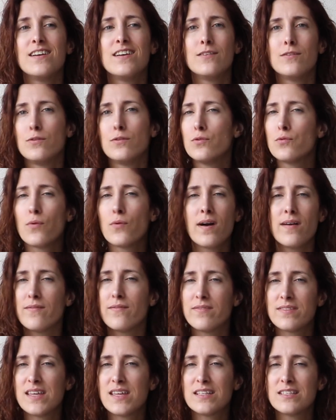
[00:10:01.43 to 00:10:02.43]
You
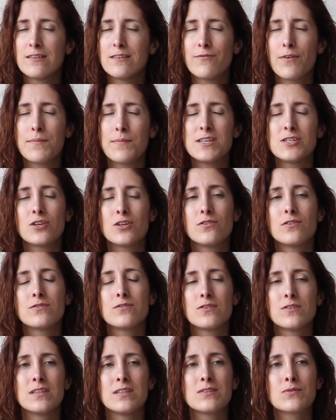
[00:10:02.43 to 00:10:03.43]
have that information on
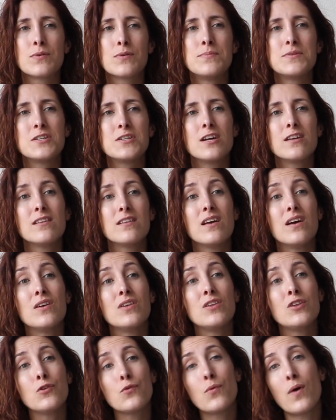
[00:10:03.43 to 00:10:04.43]
the description.
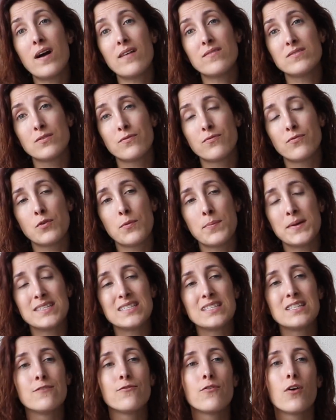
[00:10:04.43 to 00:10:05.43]
You have the full
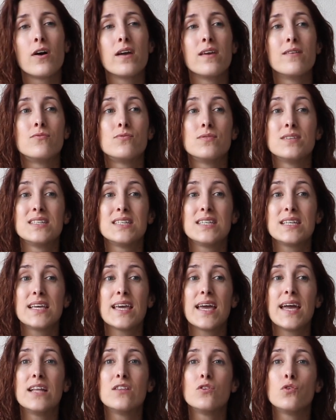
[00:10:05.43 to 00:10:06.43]
opacity for
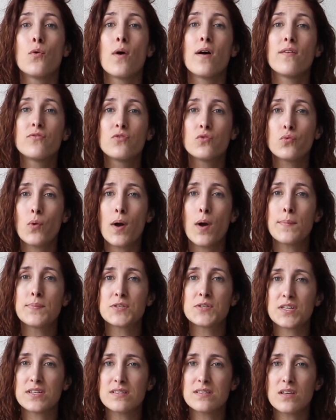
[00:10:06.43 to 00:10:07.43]
everything, and you have 2
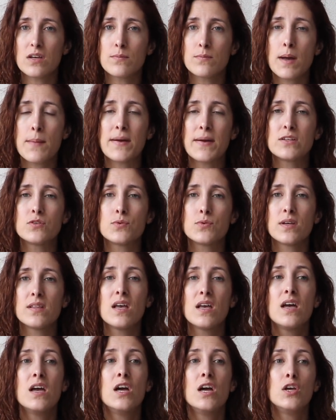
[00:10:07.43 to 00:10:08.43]
options on my
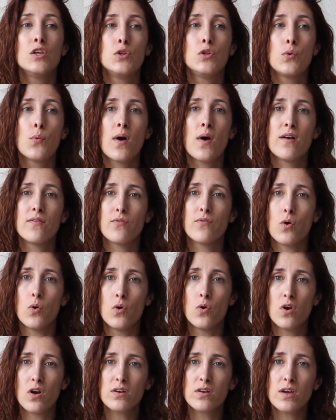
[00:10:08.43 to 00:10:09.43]
Patreon. You have a
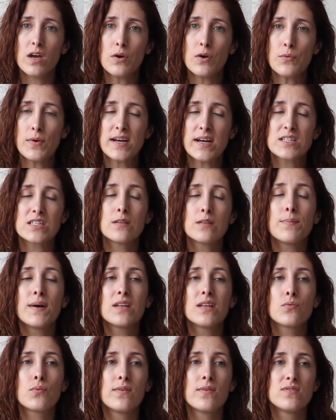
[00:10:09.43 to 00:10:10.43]
longer reaction
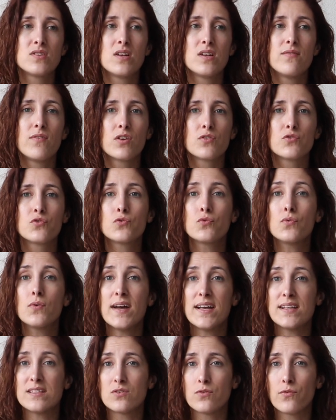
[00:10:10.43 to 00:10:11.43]
part with the level 2
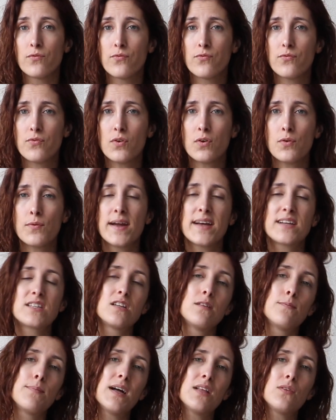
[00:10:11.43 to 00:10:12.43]
and the full
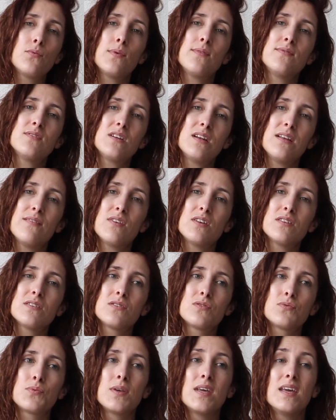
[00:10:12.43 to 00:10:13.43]
reaction part with the level
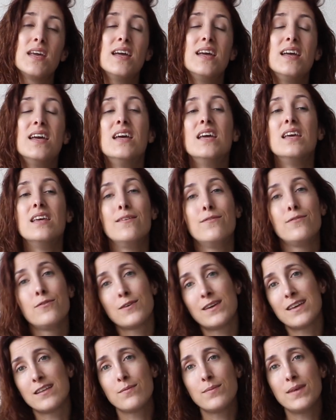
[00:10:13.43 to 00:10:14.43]
3, if
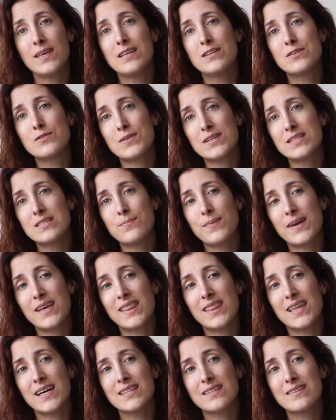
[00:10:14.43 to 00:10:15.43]
you can be interested
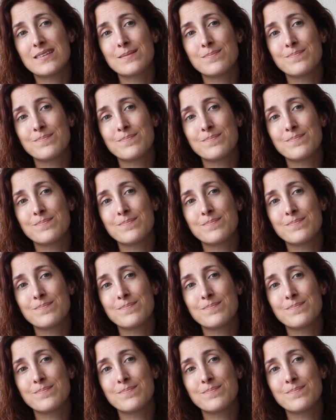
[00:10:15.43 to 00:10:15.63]
by that.